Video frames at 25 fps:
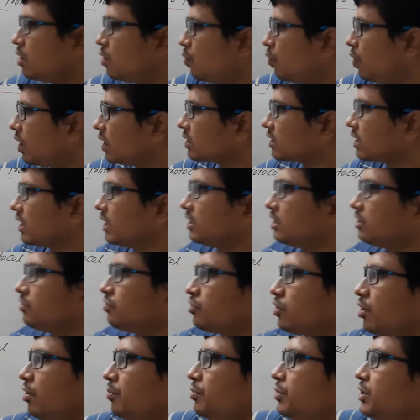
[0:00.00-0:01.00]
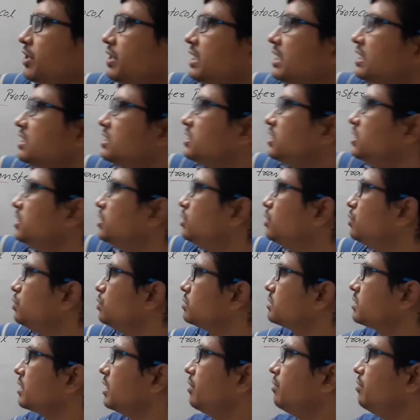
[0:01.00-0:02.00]
what kind of communication it
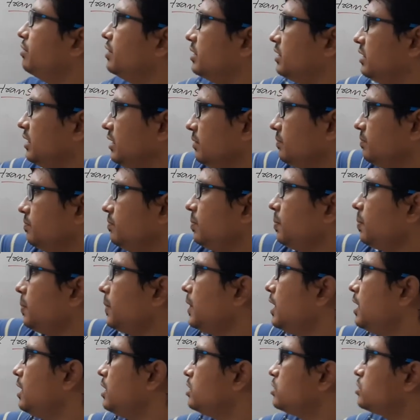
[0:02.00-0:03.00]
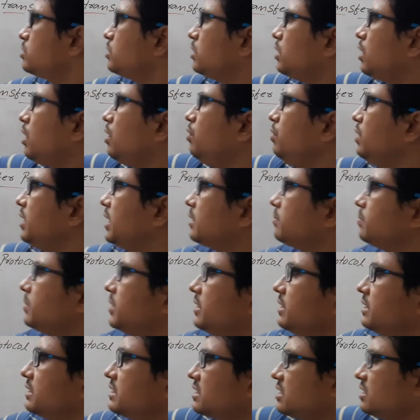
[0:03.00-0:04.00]
does, everything. So now let me
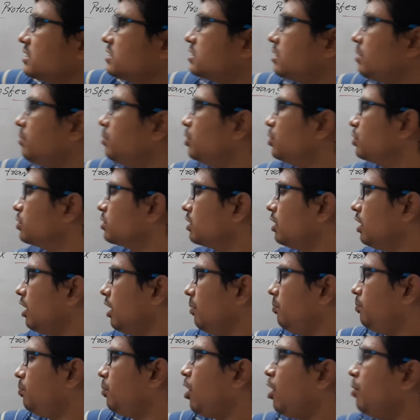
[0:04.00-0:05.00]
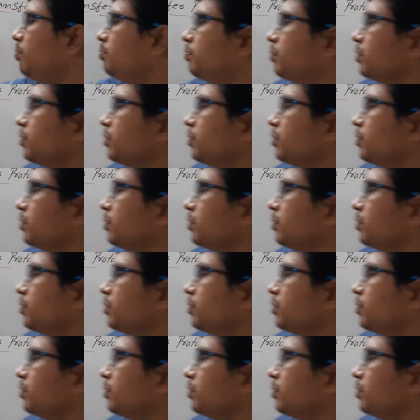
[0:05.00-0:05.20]
discuss about the POP